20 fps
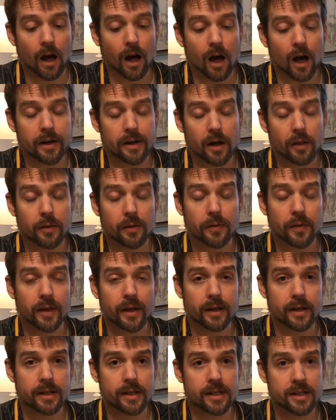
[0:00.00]
Another
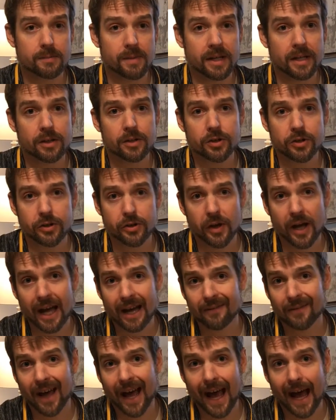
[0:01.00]
thing is making sure you
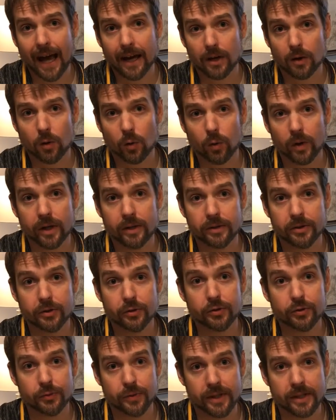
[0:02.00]
have adequate
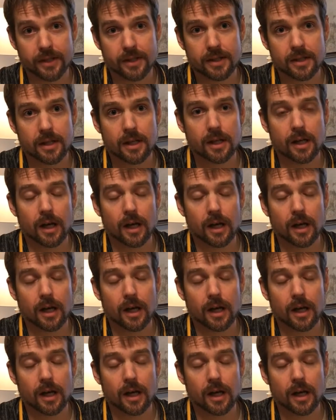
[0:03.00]
nutrients.